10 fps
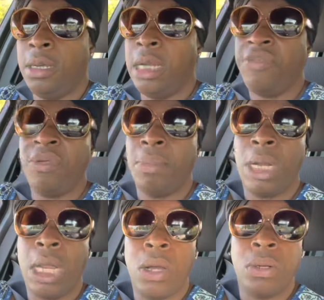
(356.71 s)
Nothing
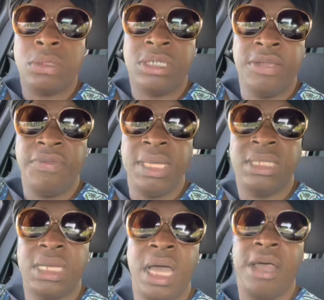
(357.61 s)
belongs to
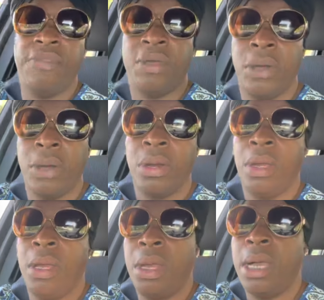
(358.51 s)
these other
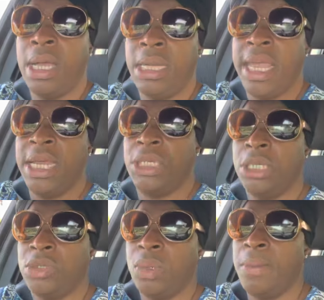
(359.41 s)

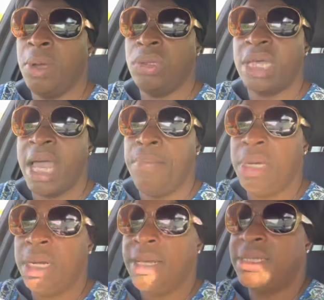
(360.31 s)
nations. When the Most High
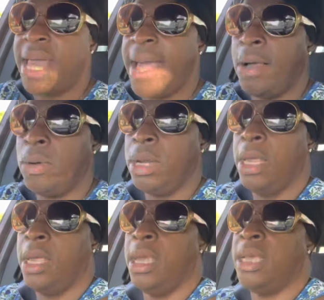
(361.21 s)
put us out
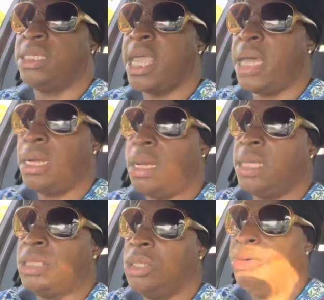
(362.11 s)
and scattered
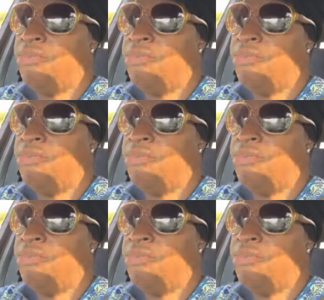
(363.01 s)
us to the